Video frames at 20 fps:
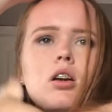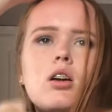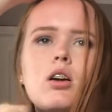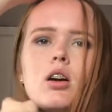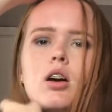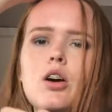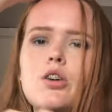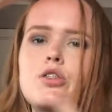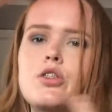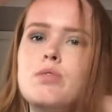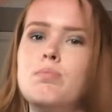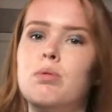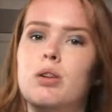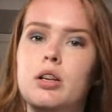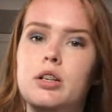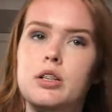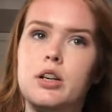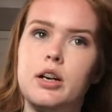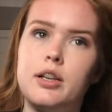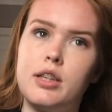I should have probably
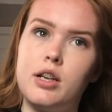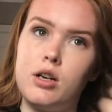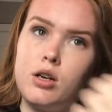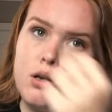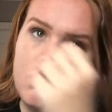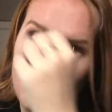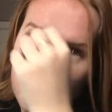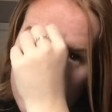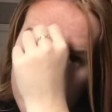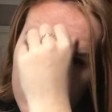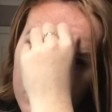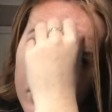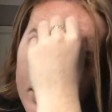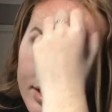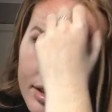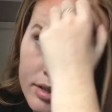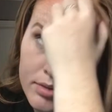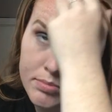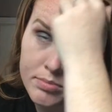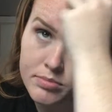tied that up.
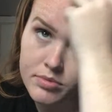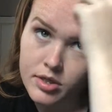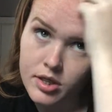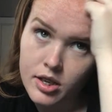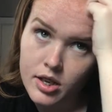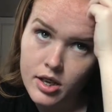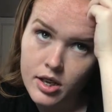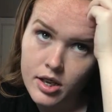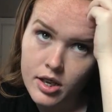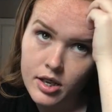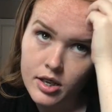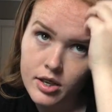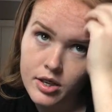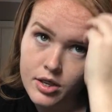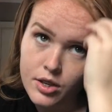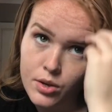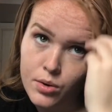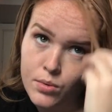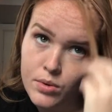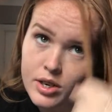
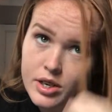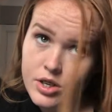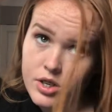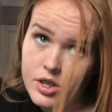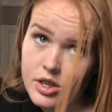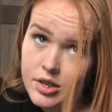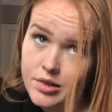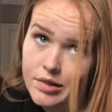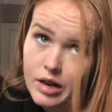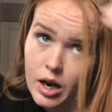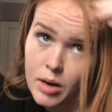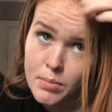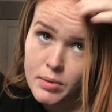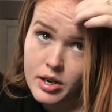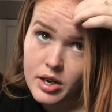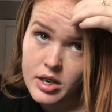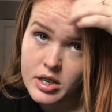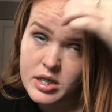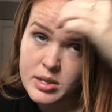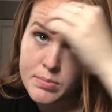You literally grab
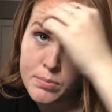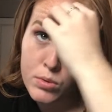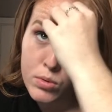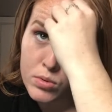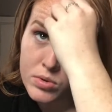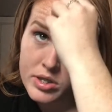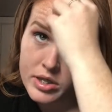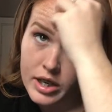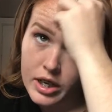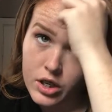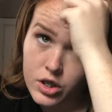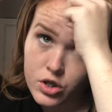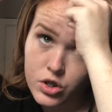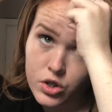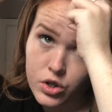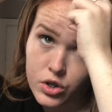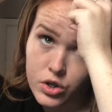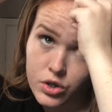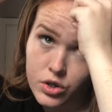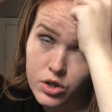a small
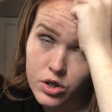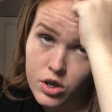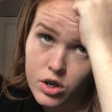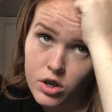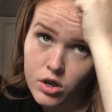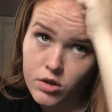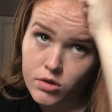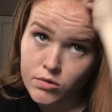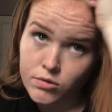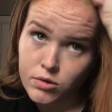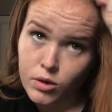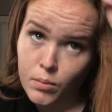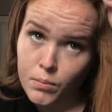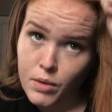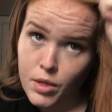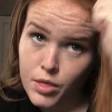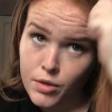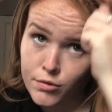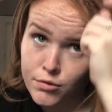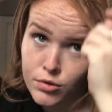section from
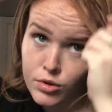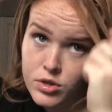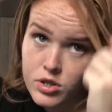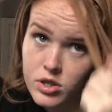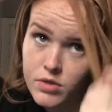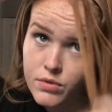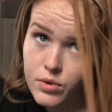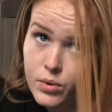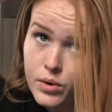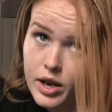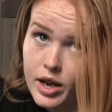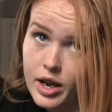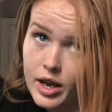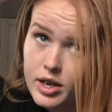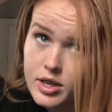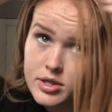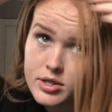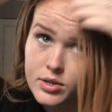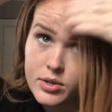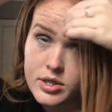the front of your hair.
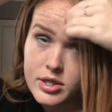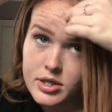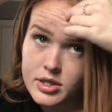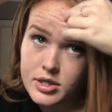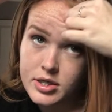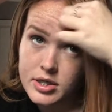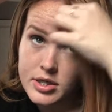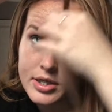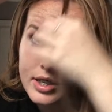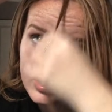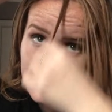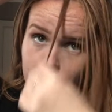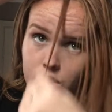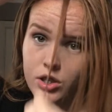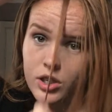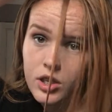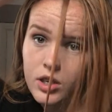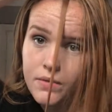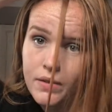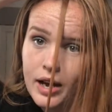So this is the section
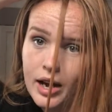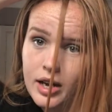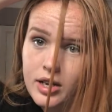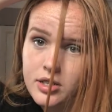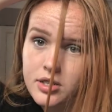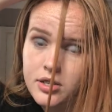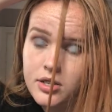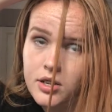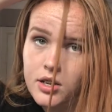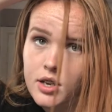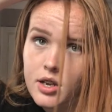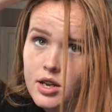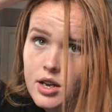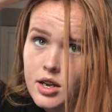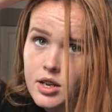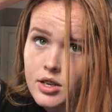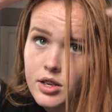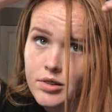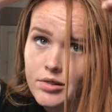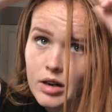that you've had.
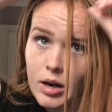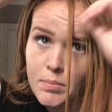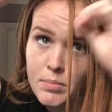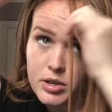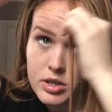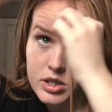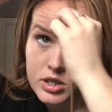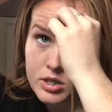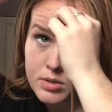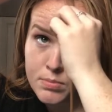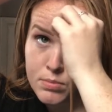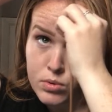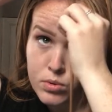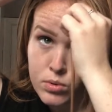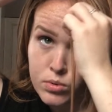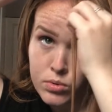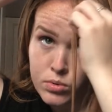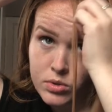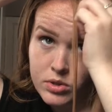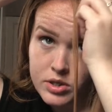You grab a
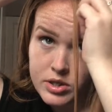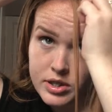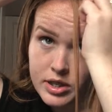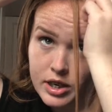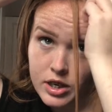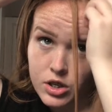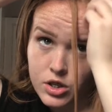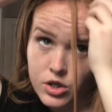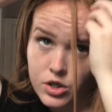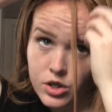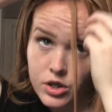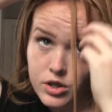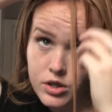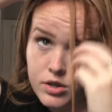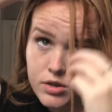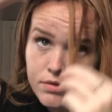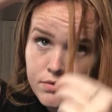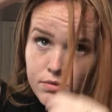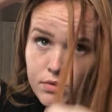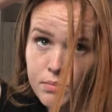small section
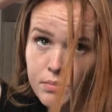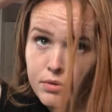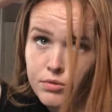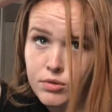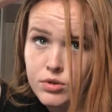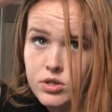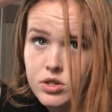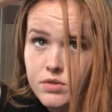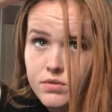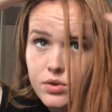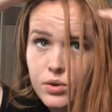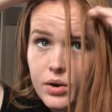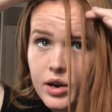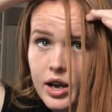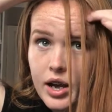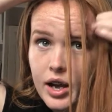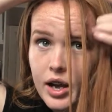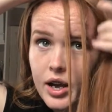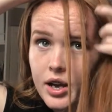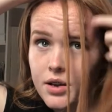from the front of your
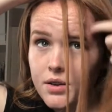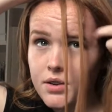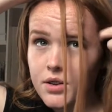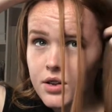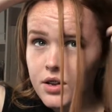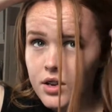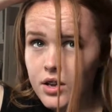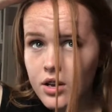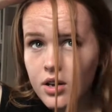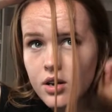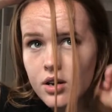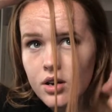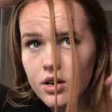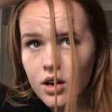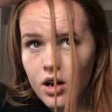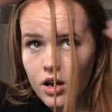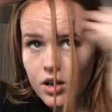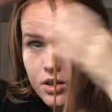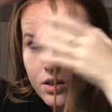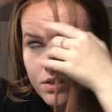hair
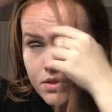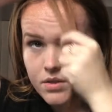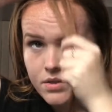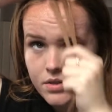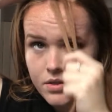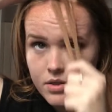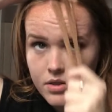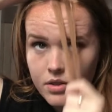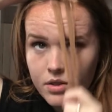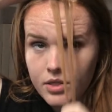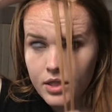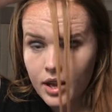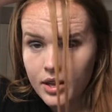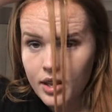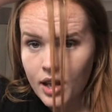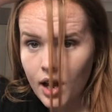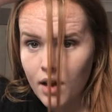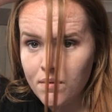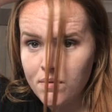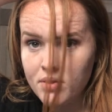that you
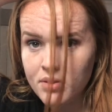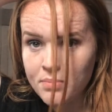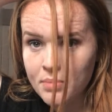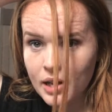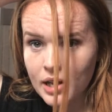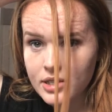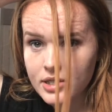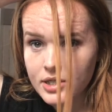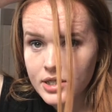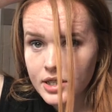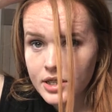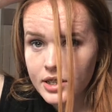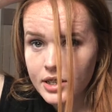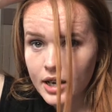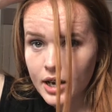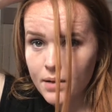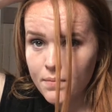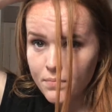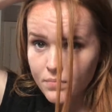haven't plaited in yet.